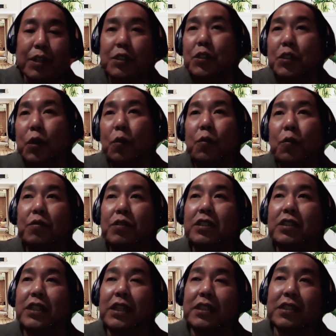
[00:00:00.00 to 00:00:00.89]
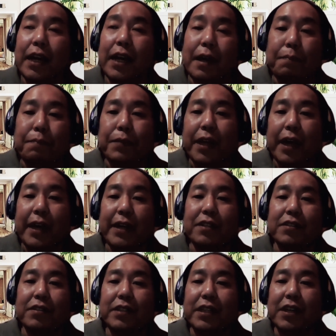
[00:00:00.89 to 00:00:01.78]
So since I
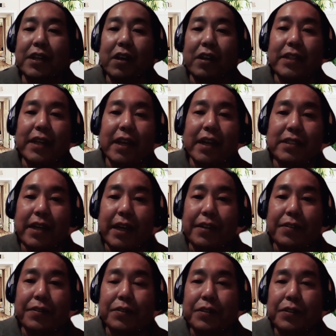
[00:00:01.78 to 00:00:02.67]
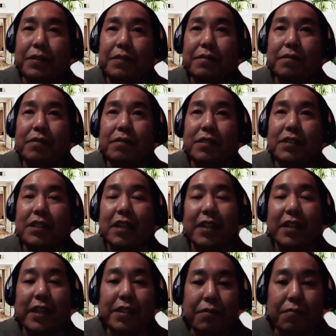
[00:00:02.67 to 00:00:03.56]
applied on the contact center,
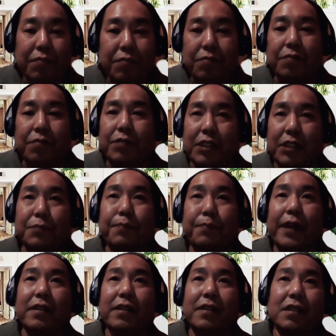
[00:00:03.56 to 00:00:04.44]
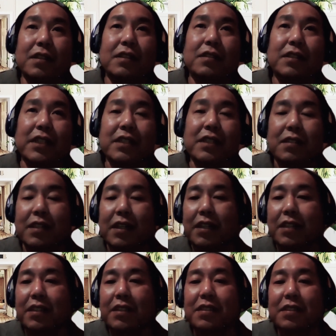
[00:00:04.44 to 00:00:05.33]
despite the
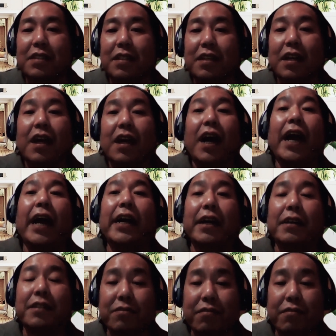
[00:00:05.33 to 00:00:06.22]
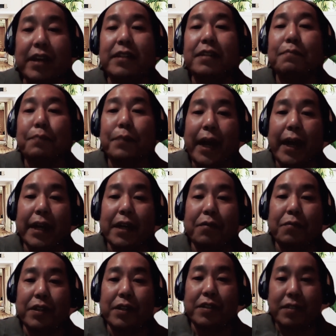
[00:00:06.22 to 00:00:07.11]
distance, I tried applying
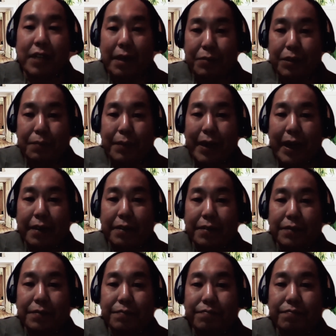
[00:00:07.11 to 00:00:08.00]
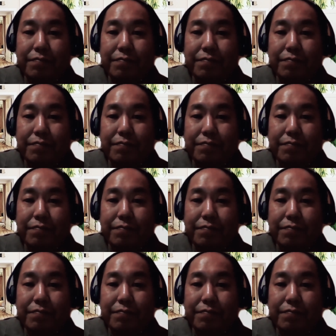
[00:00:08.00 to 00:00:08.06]
with Cyberbacker.